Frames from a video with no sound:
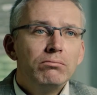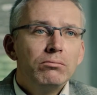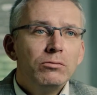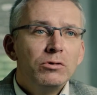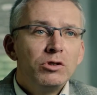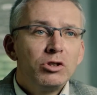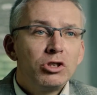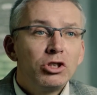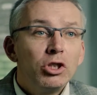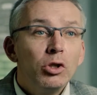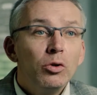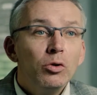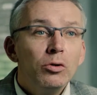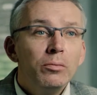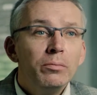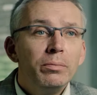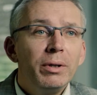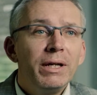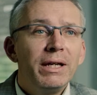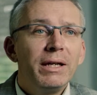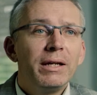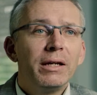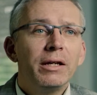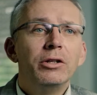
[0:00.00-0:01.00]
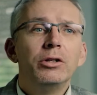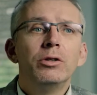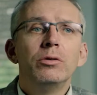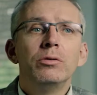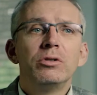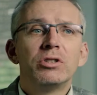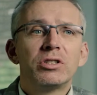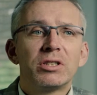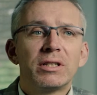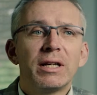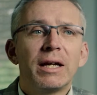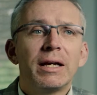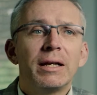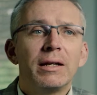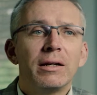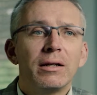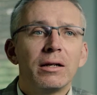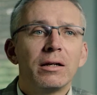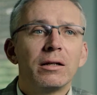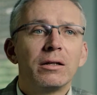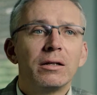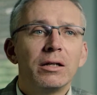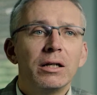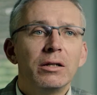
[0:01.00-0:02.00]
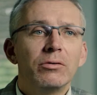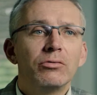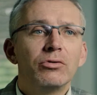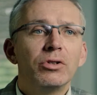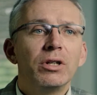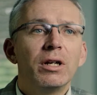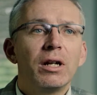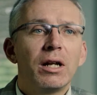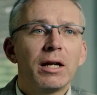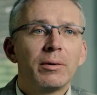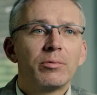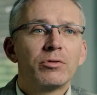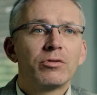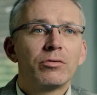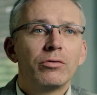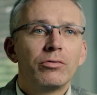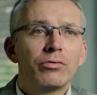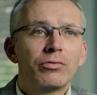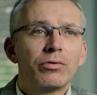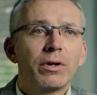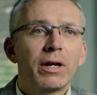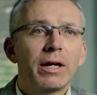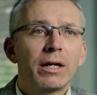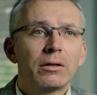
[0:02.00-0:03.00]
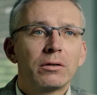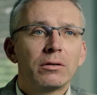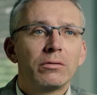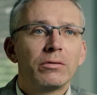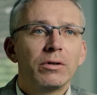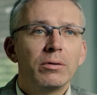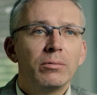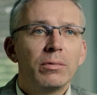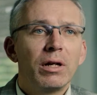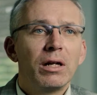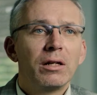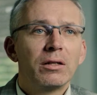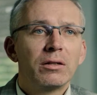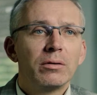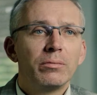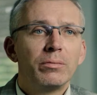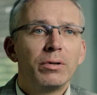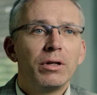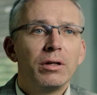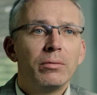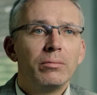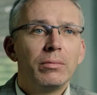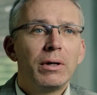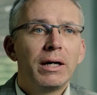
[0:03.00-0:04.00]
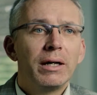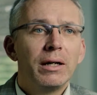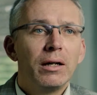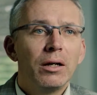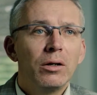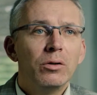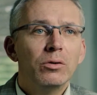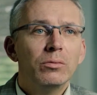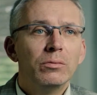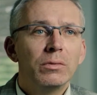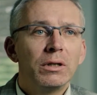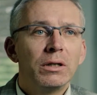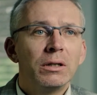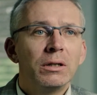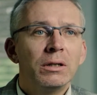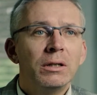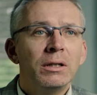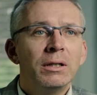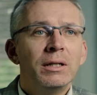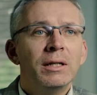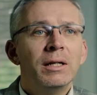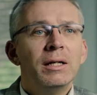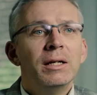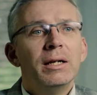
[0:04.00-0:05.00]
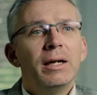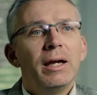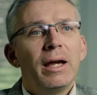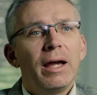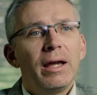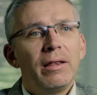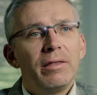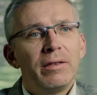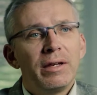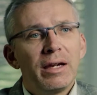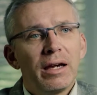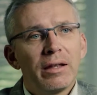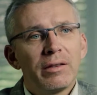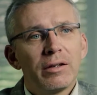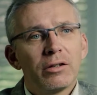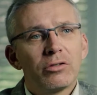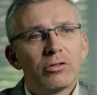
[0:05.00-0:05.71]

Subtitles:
soon be a new standard in relapsed refractory multiple myeloma. And the other